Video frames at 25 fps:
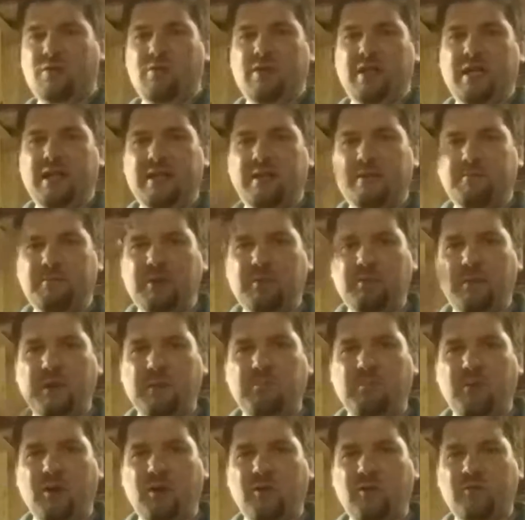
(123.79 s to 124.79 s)
you need them to
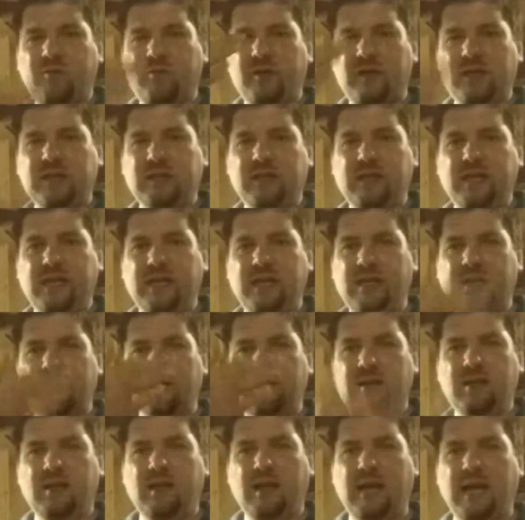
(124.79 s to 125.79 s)
be perfectly
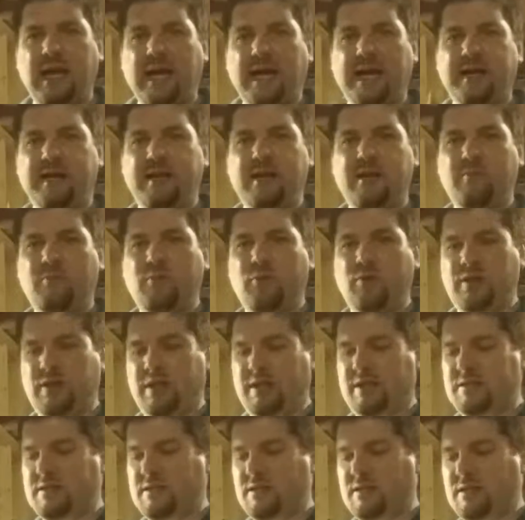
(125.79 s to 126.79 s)
lined up with
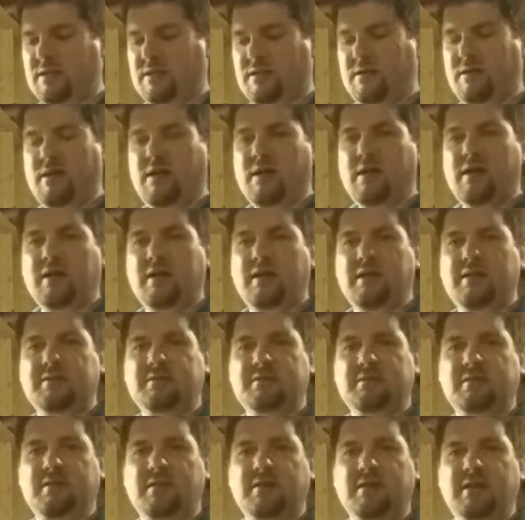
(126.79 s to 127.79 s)
each other
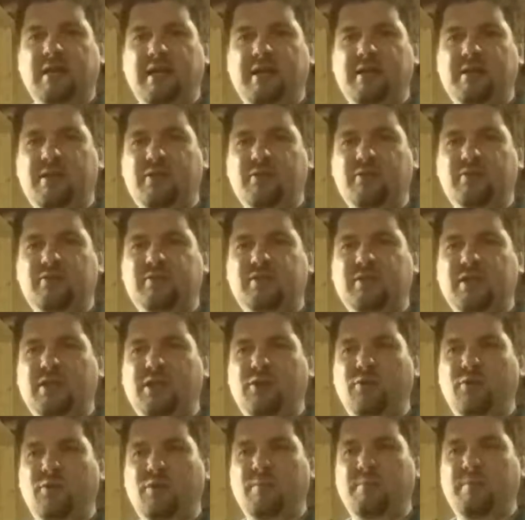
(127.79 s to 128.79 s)
because they do
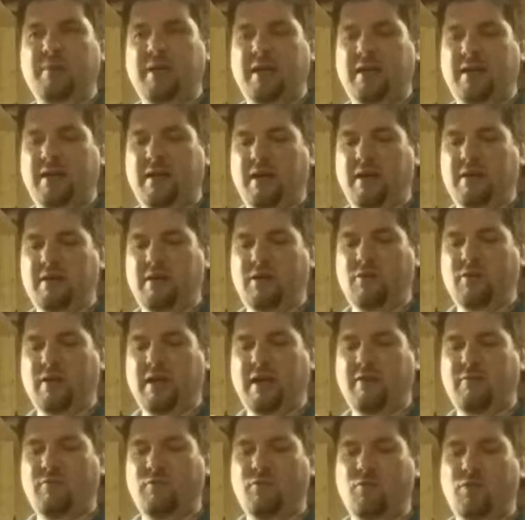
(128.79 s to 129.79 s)
skew a bit and you'll
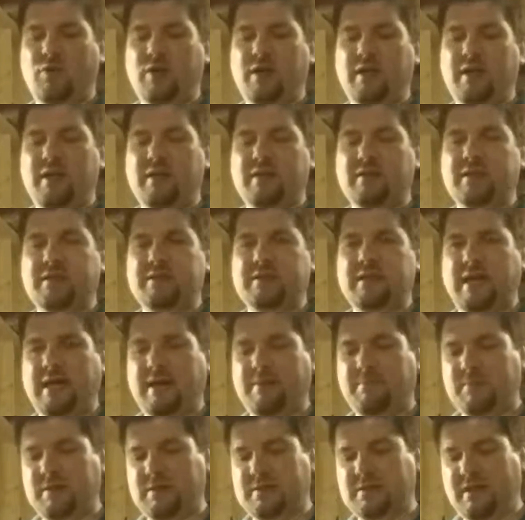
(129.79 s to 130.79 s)
have one at the
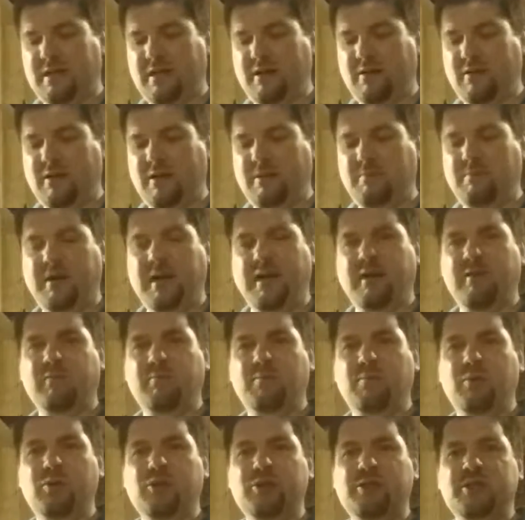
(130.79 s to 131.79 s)
top is here and it may
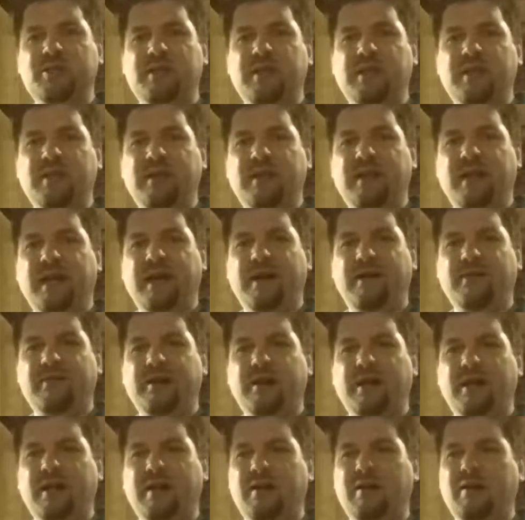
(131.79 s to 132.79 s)
have pushed in
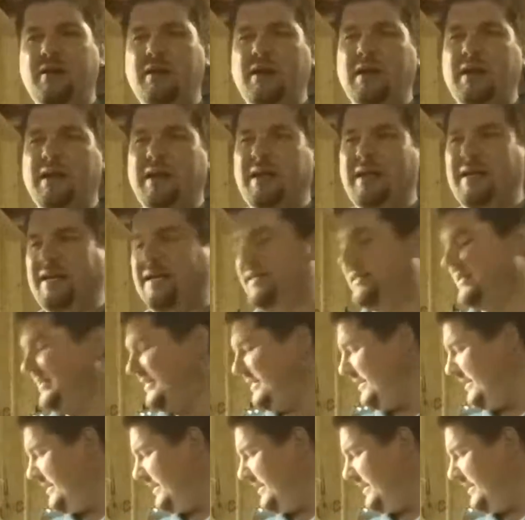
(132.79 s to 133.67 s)
down here. It,